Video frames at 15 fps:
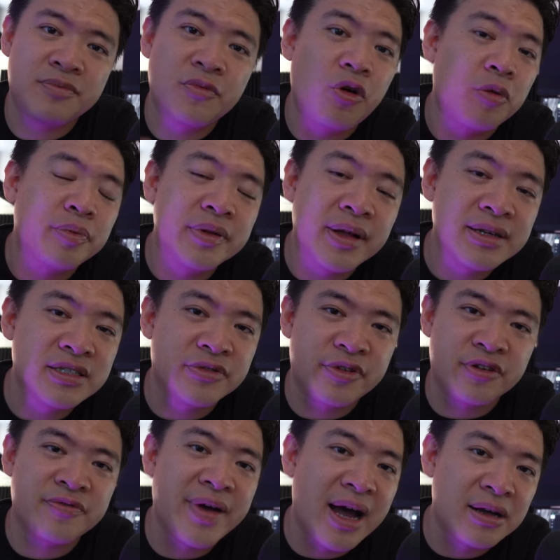or plus of
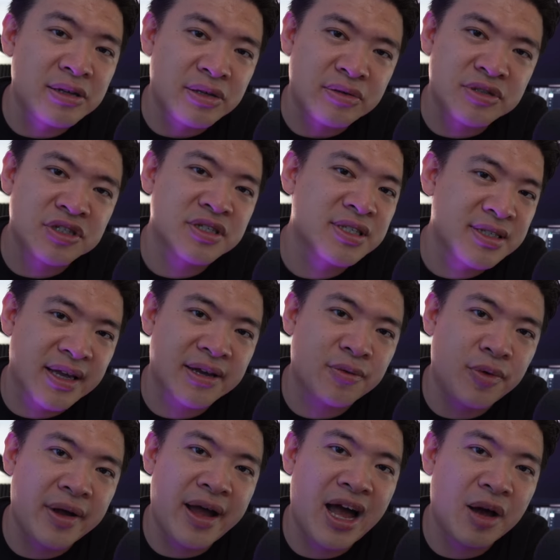their value, just like
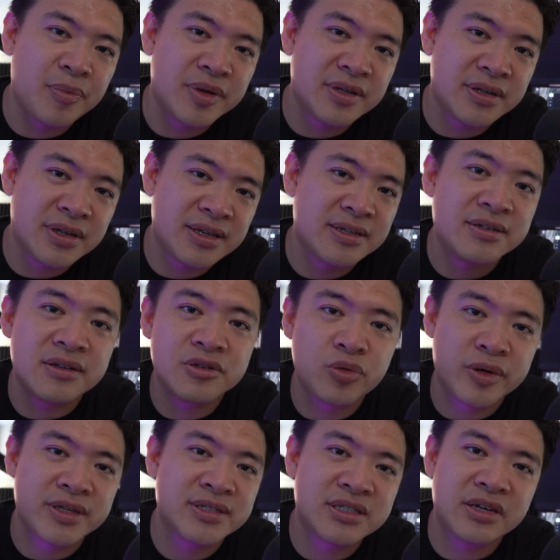what happened in
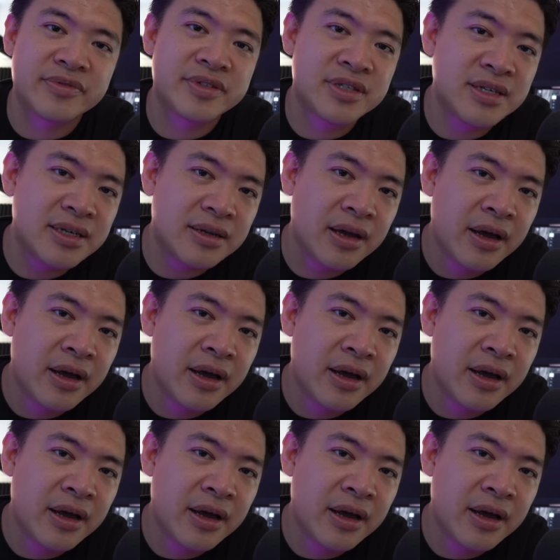2017.